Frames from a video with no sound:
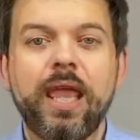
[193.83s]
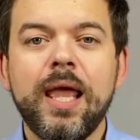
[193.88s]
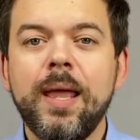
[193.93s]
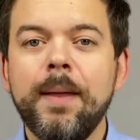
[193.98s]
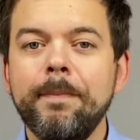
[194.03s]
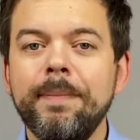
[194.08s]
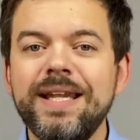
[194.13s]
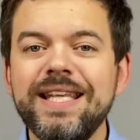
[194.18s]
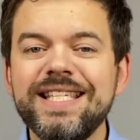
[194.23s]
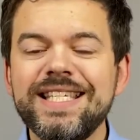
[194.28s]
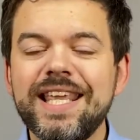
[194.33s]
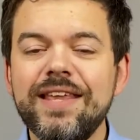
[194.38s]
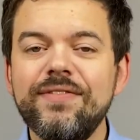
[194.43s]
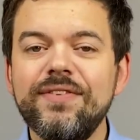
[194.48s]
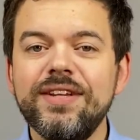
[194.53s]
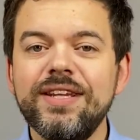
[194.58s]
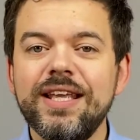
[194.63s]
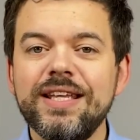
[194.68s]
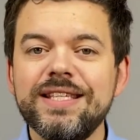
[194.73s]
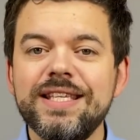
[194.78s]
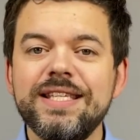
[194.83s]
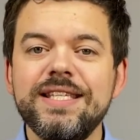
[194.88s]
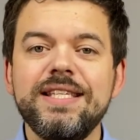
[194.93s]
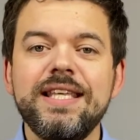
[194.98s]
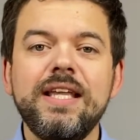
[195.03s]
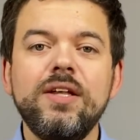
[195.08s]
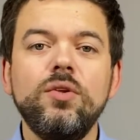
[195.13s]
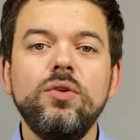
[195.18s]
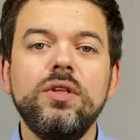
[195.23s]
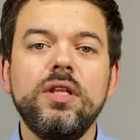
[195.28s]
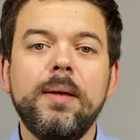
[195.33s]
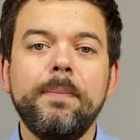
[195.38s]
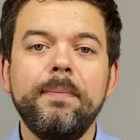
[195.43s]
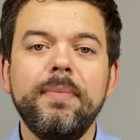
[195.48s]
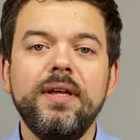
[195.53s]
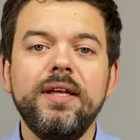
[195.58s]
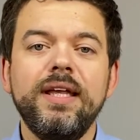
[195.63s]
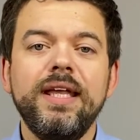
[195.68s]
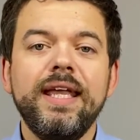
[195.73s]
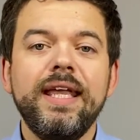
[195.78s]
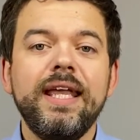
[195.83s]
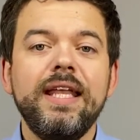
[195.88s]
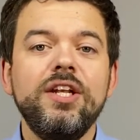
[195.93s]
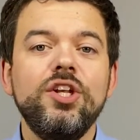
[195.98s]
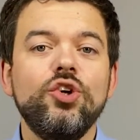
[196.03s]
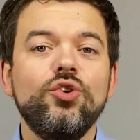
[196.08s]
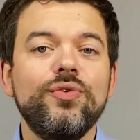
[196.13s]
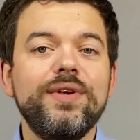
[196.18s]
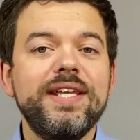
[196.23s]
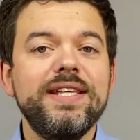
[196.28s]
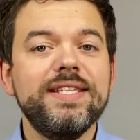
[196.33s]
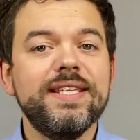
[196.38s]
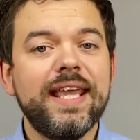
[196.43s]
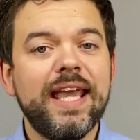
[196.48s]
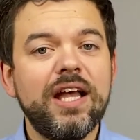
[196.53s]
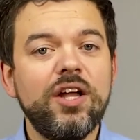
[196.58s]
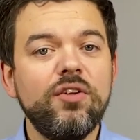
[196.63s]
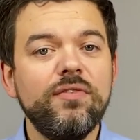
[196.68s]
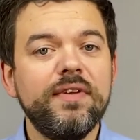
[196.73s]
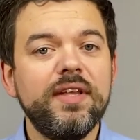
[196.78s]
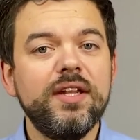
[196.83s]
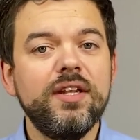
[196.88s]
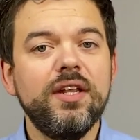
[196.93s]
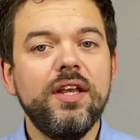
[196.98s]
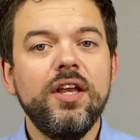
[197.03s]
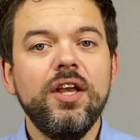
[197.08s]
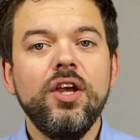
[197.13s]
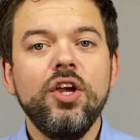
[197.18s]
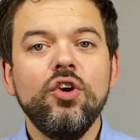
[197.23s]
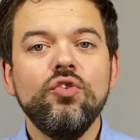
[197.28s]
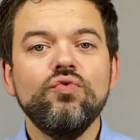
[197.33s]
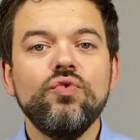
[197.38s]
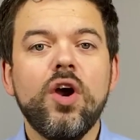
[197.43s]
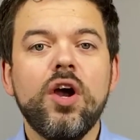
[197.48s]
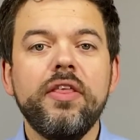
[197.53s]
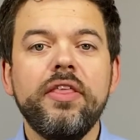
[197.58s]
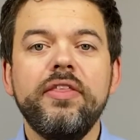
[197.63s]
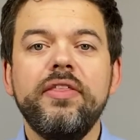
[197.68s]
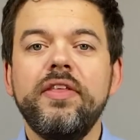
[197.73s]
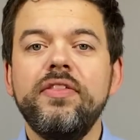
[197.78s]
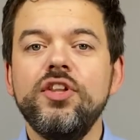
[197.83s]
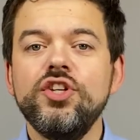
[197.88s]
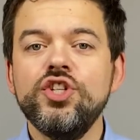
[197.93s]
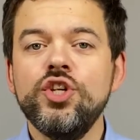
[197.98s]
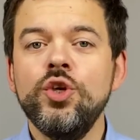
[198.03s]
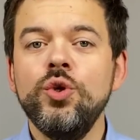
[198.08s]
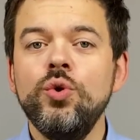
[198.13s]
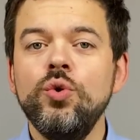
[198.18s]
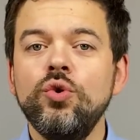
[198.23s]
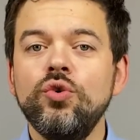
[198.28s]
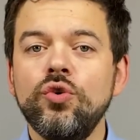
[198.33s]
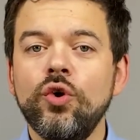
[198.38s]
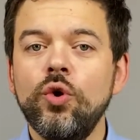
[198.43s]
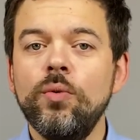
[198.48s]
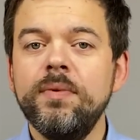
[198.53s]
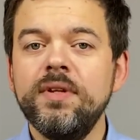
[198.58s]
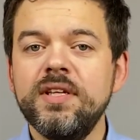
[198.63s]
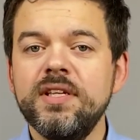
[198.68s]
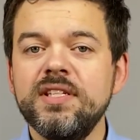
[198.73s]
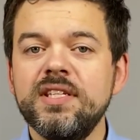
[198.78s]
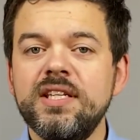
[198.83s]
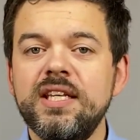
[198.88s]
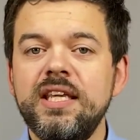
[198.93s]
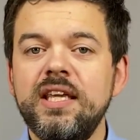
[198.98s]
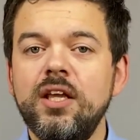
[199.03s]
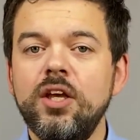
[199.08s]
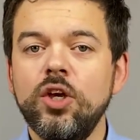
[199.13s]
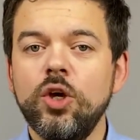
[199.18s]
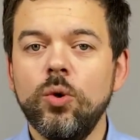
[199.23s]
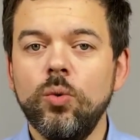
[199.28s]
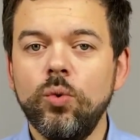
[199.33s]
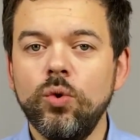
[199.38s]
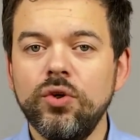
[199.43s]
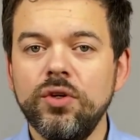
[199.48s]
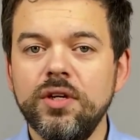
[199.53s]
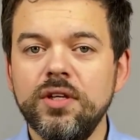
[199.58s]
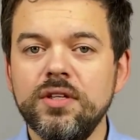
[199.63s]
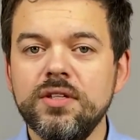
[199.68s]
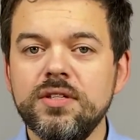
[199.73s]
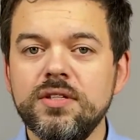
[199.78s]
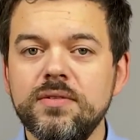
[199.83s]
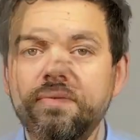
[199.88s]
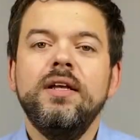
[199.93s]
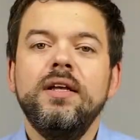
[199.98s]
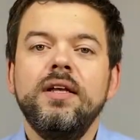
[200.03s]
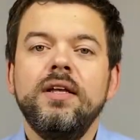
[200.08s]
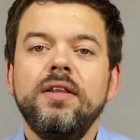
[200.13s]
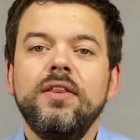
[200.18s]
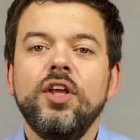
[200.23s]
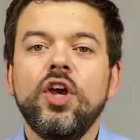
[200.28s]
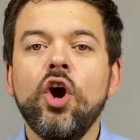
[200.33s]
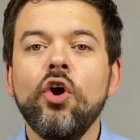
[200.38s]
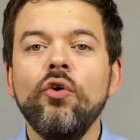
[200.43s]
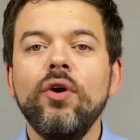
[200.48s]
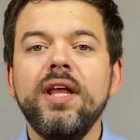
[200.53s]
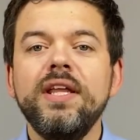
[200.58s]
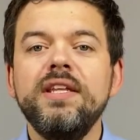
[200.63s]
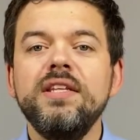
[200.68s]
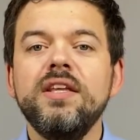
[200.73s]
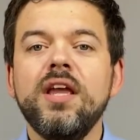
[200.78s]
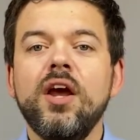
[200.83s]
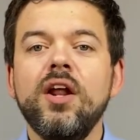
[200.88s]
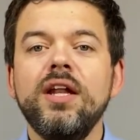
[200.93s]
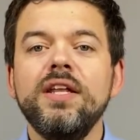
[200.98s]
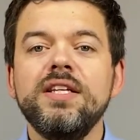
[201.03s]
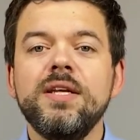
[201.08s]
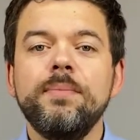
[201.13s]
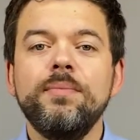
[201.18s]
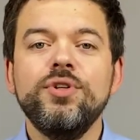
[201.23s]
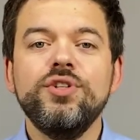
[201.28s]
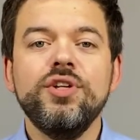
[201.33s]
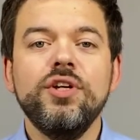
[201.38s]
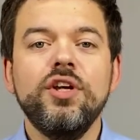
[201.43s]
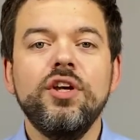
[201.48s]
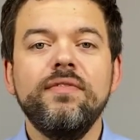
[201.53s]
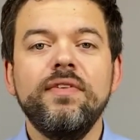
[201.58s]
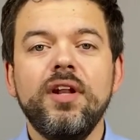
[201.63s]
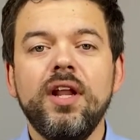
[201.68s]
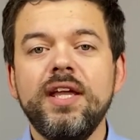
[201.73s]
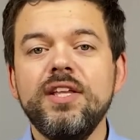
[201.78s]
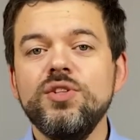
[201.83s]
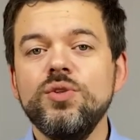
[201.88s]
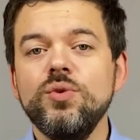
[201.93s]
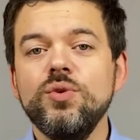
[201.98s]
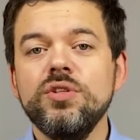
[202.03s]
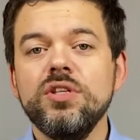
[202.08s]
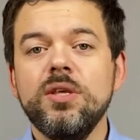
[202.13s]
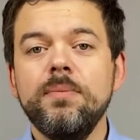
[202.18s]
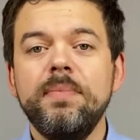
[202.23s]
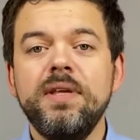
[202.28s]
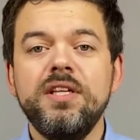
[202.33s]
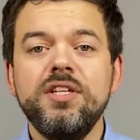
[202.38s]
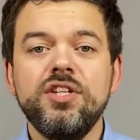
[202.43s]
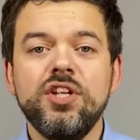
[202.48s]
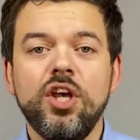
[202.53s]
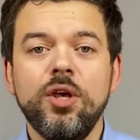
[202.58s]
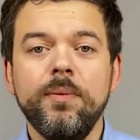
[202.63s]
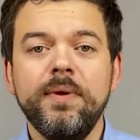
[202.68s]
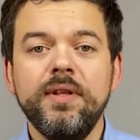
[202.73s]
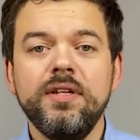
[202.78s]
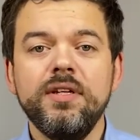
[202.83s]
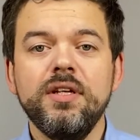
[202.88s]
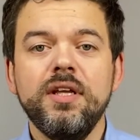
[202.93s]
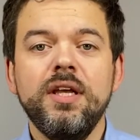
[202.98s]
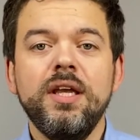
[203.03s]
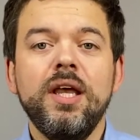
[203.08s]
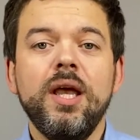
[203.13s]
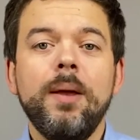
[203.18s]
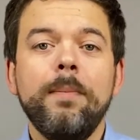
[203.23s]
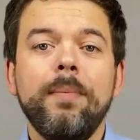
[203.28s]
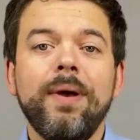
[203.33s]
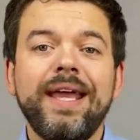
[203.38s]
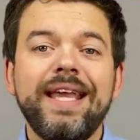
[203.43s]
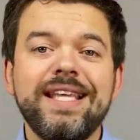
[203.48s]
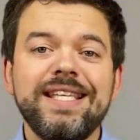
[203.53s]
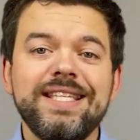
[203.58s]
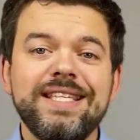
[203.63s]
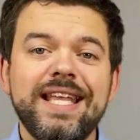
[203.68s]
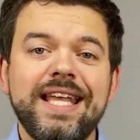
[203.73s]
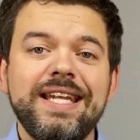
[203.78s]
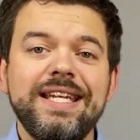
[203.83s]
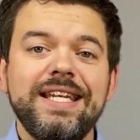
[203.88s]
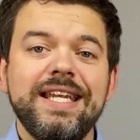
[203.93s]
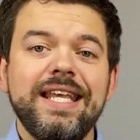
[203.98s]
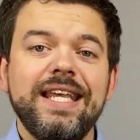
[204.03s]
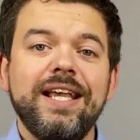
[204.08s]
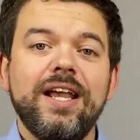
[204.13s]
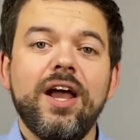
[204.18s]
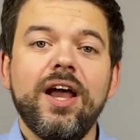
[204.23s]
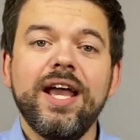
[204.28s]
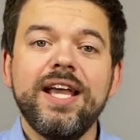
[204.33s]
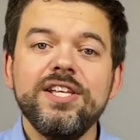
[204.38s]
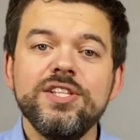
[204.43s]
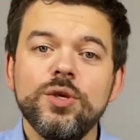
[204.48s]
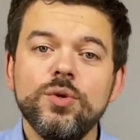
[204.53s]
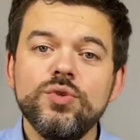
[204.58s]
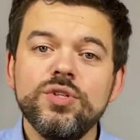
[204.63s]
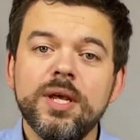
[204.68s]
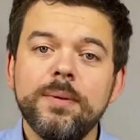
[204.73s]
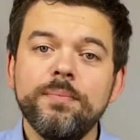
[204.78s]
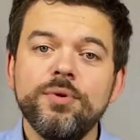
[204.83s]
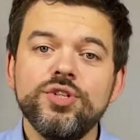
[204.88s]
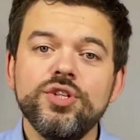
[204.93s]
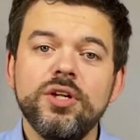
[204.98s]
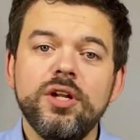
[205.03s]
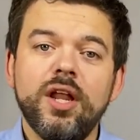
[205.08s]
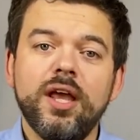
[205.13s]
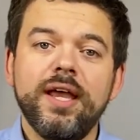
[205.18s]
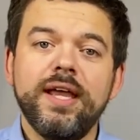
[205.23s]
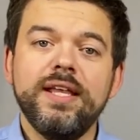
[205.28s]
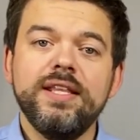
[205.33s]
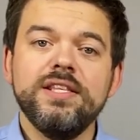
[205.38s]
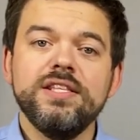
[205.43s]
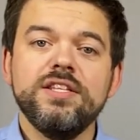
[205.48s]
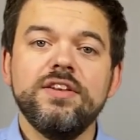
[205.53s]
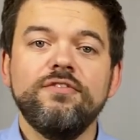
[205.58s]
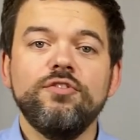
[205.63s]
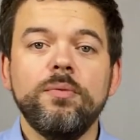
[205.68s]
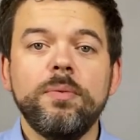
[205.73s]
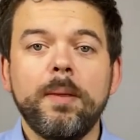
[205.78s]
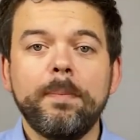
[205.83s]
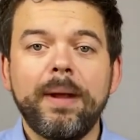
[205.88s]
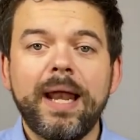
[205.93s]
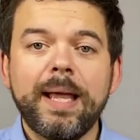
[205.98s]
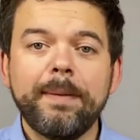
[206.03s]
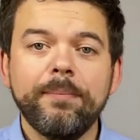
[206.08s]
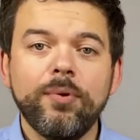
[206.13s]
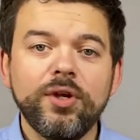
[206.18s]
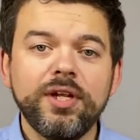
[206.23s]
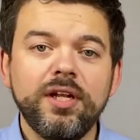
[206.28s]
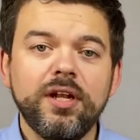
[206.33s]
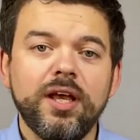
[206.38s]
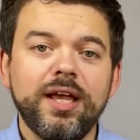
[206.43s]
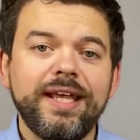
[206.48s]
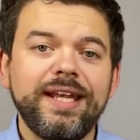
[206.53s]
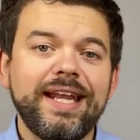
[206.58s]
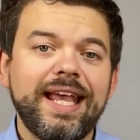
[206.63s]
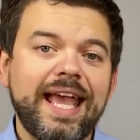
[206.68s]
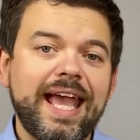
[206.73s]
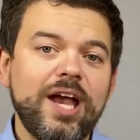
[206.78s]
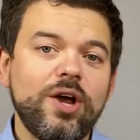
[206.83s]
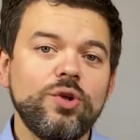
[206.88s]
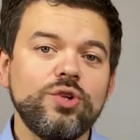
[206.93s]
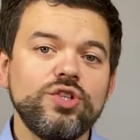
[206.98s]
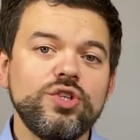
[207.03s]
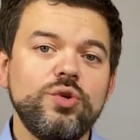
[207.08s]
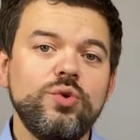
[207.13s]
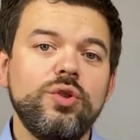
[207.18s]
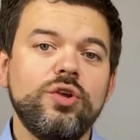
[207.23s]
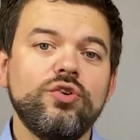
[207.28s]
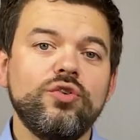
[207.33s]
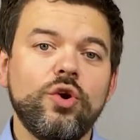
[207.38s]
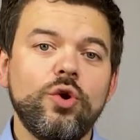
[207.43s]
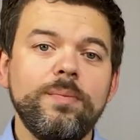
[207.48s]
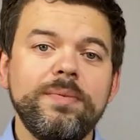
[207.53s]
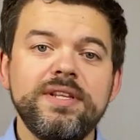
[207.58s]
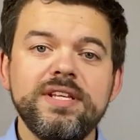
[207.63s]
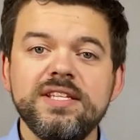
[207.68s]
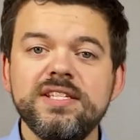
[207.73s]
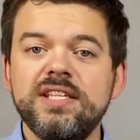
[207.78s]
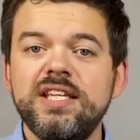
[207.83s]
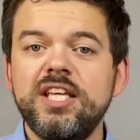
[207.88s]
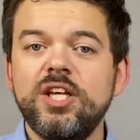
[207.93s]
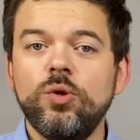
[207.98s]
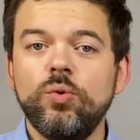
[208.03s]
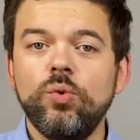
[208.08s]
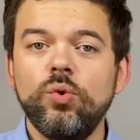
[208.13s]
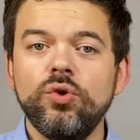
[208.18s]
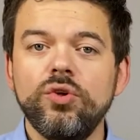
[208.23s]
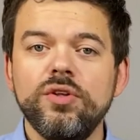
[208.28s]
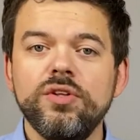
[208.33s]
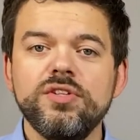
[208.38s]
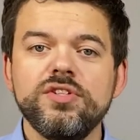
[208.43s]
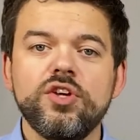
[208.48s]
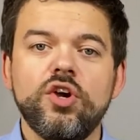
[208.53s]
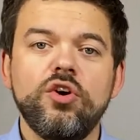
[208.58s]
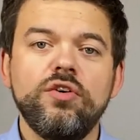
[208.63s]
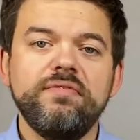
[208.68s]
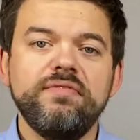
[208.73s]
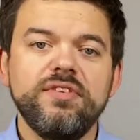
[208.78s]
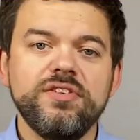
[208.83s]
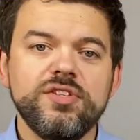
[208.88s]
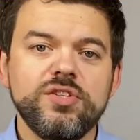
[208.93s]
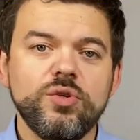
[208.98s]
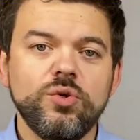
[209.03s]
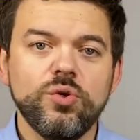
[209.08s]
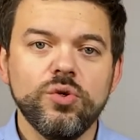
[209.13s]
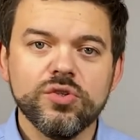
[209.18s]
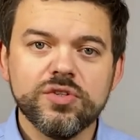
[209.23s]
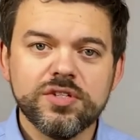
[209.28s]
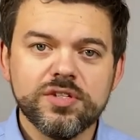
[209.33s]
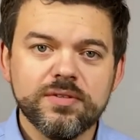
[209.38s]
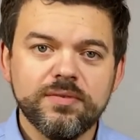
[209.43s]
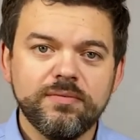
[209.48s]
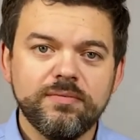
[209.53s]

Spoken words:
but it's given as a single number in degrees Kelvin rather than the two chromaticity coordinates. The correlated colour temperature of a light source can be determined by extending isotemperature lines from the black body line out to the chromaticity coordinates of the source.